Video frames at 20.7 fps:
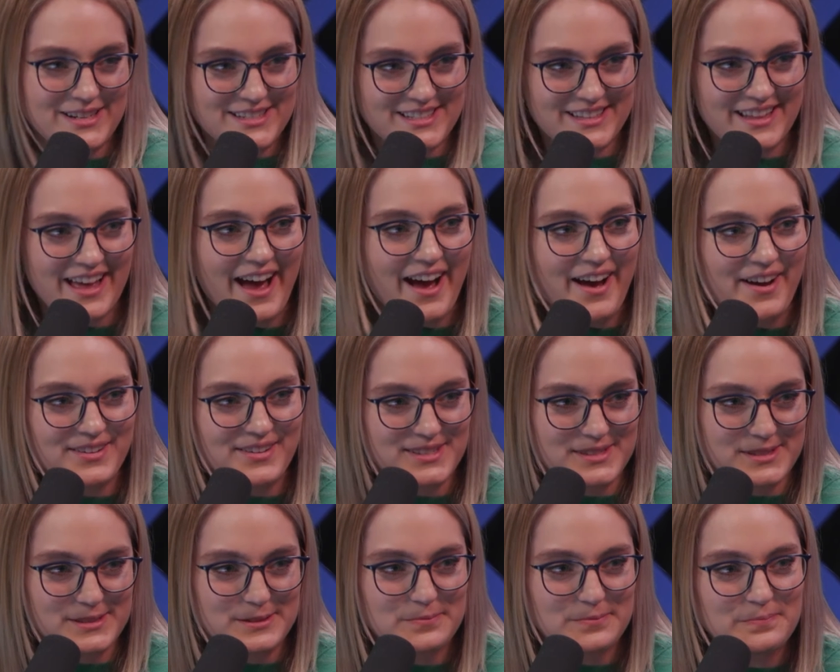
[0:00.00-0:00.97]
to the
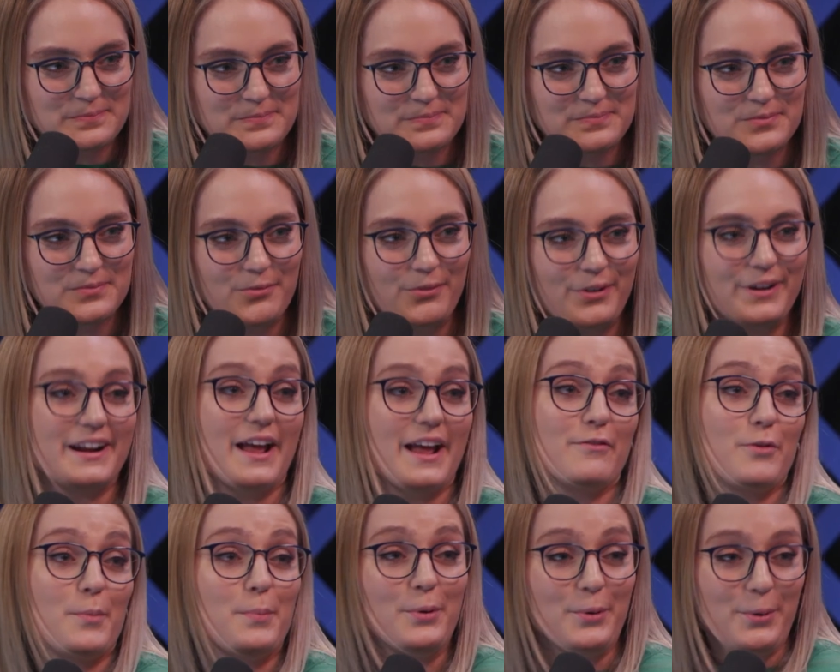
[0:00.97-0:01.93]
house. We're gonna
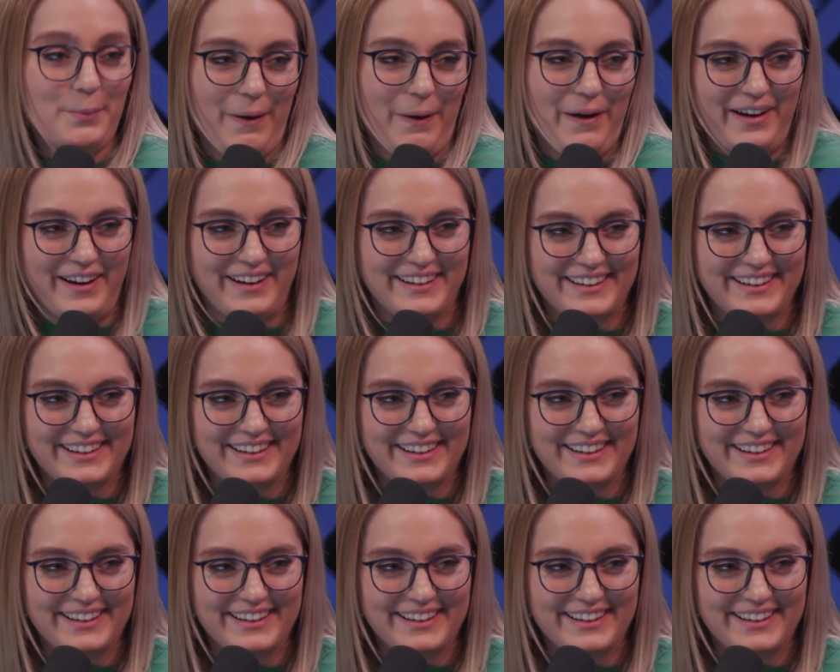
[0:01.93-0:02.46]
have a pool party."